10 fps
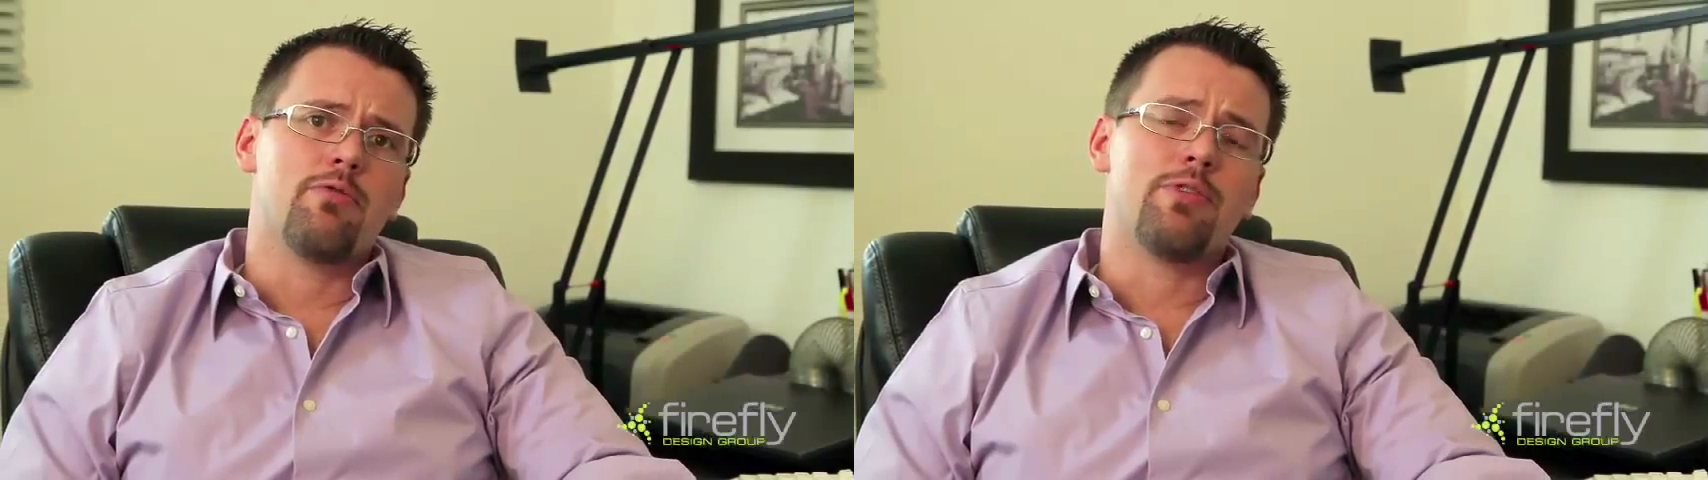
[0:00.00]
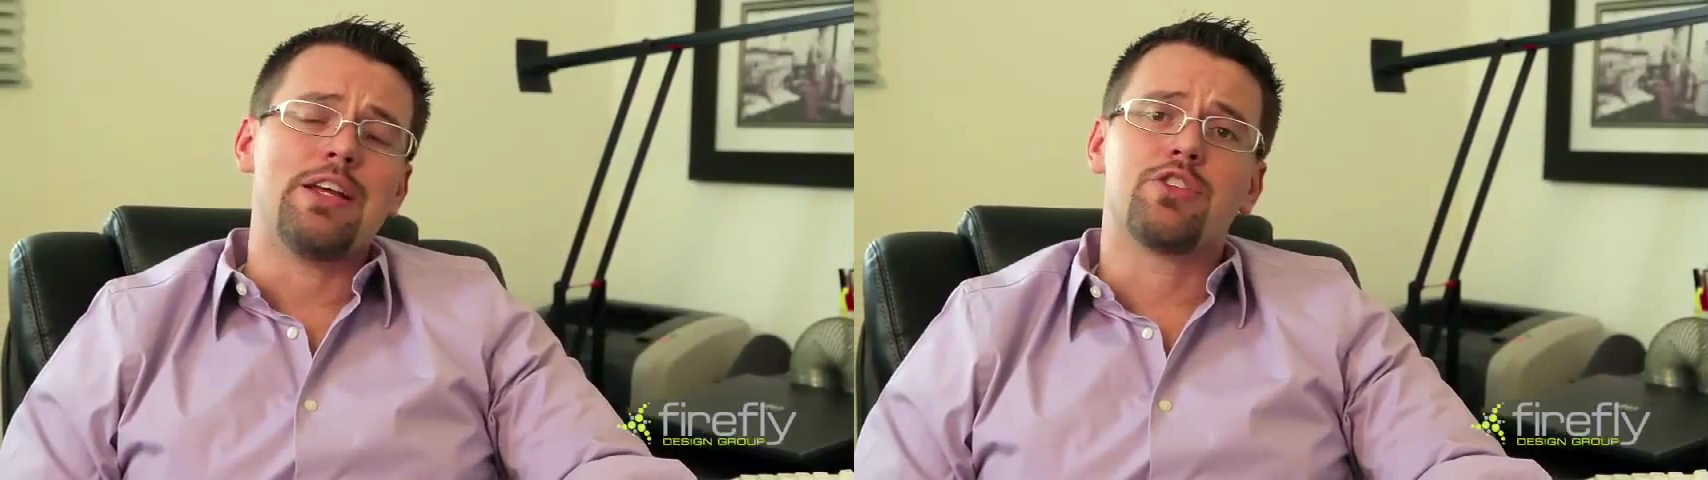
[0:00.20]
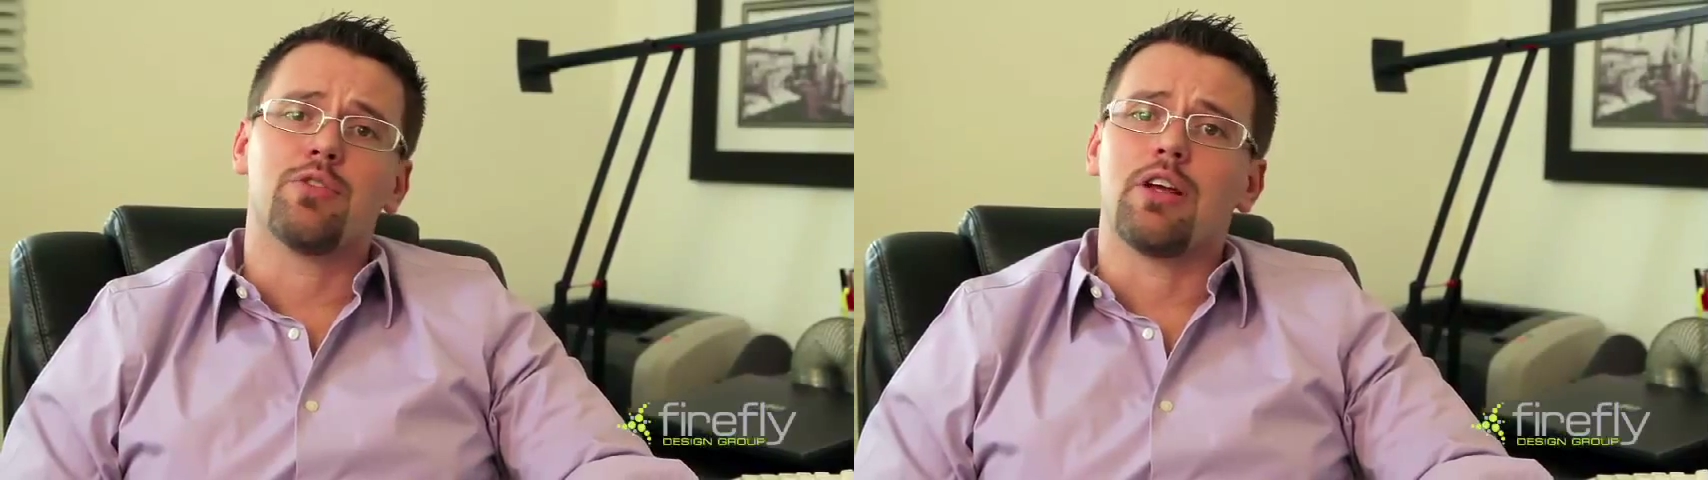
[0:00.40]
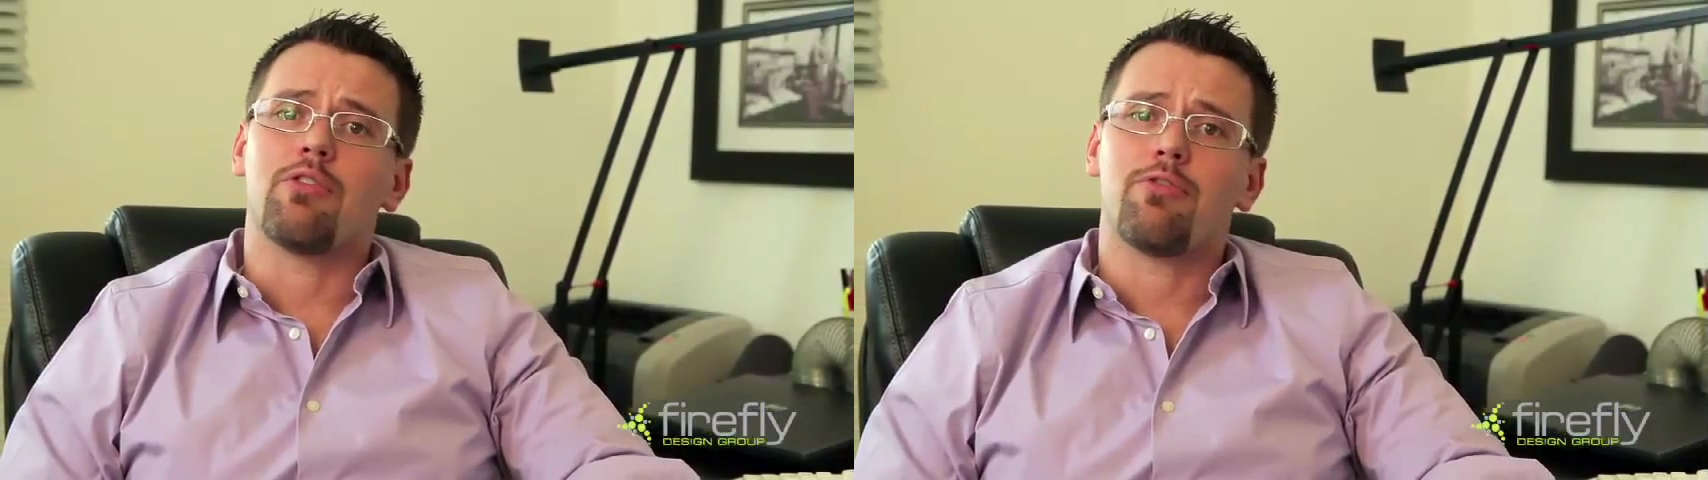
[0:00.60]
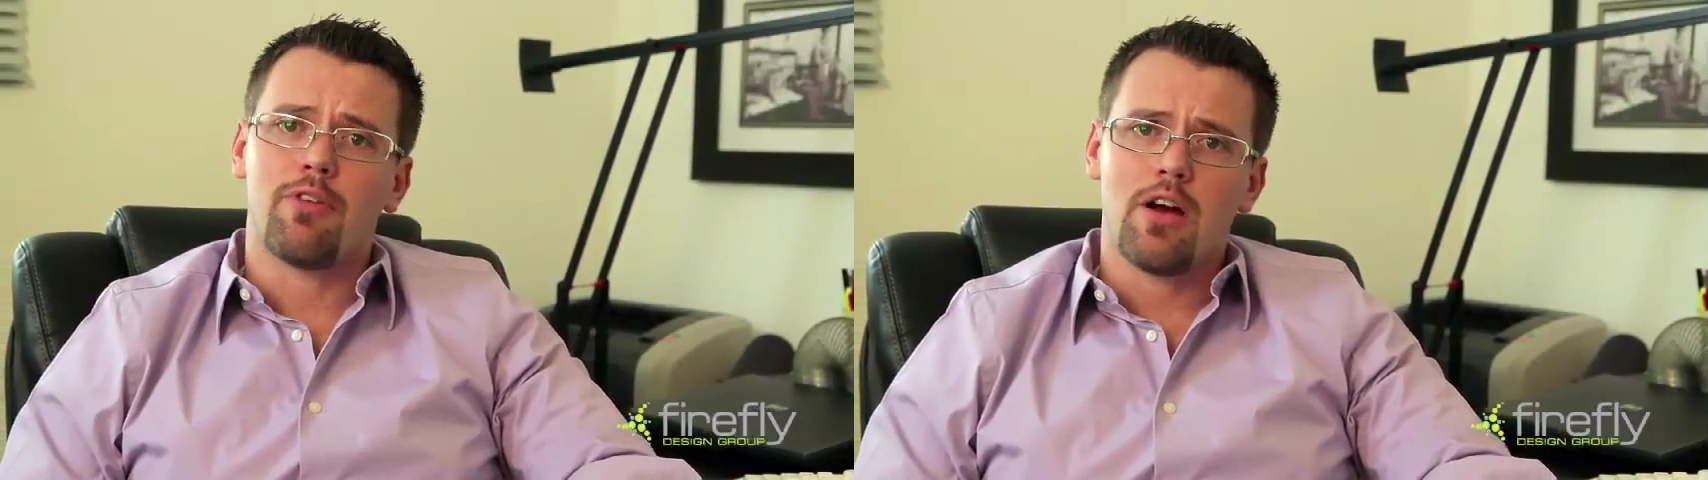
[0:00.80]
featuring
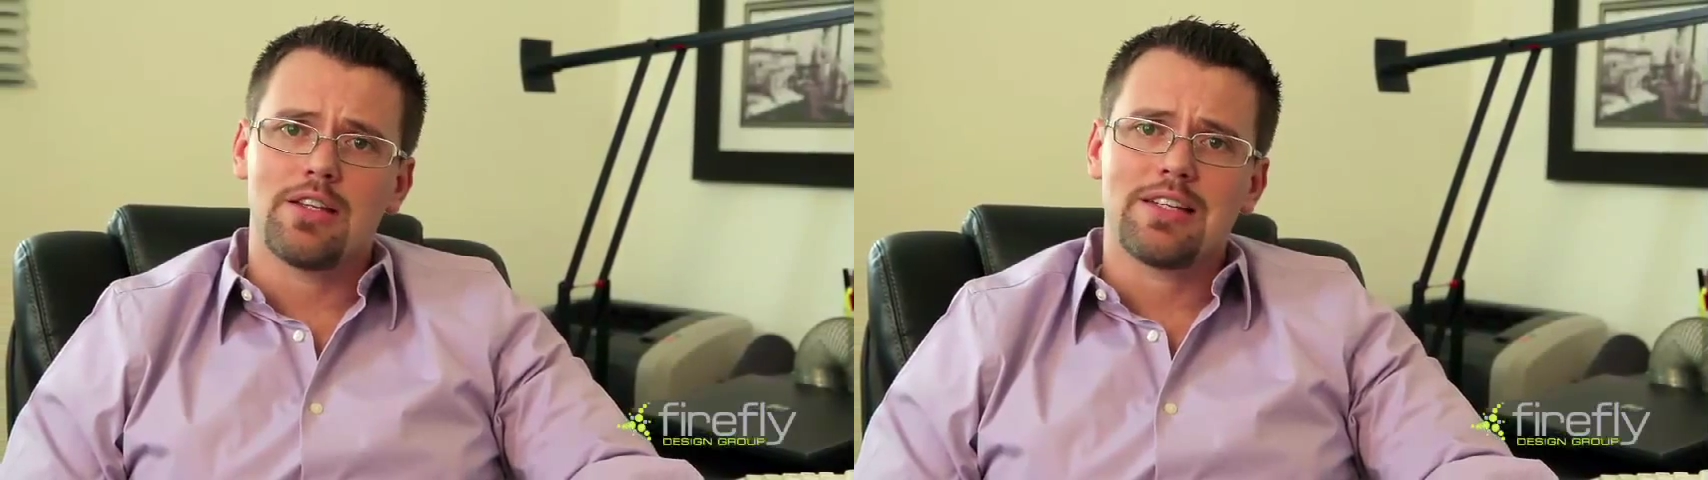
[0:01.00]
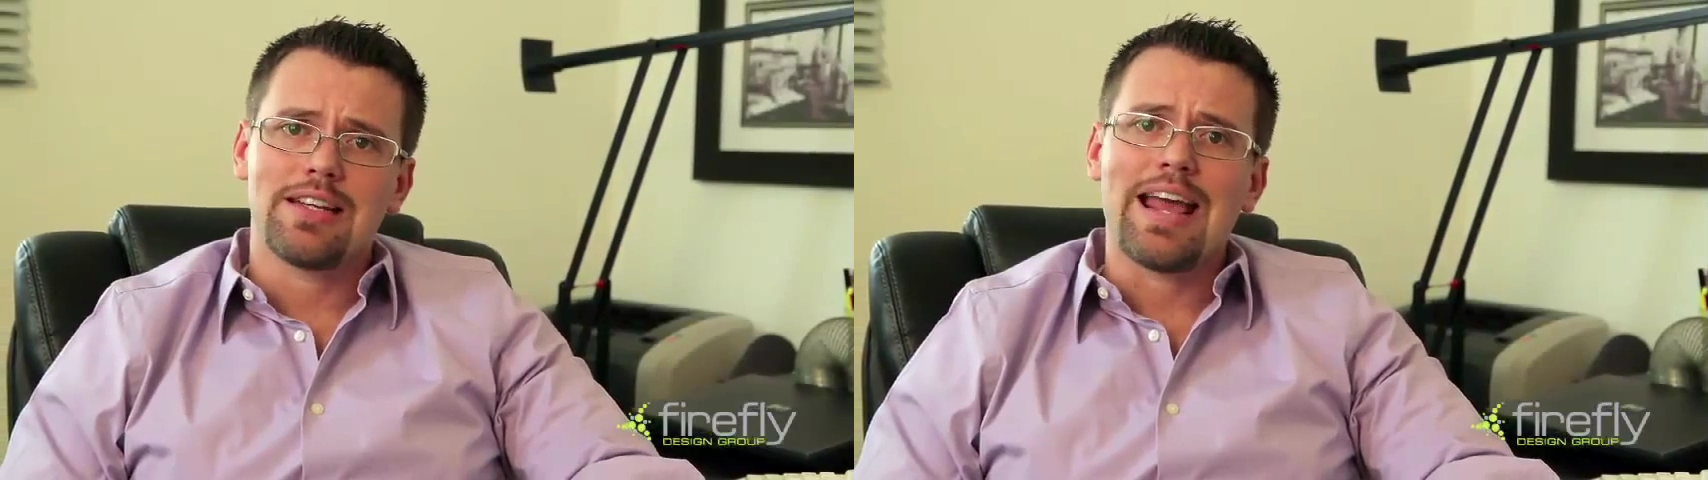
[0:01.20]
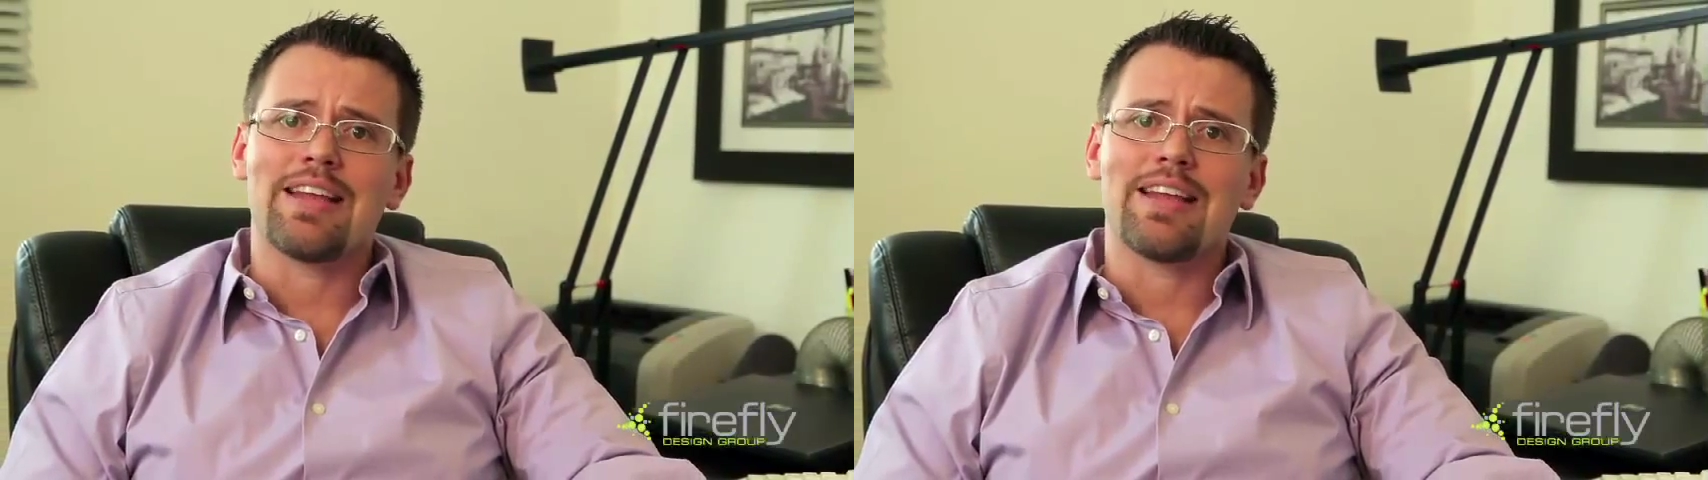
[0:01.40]
front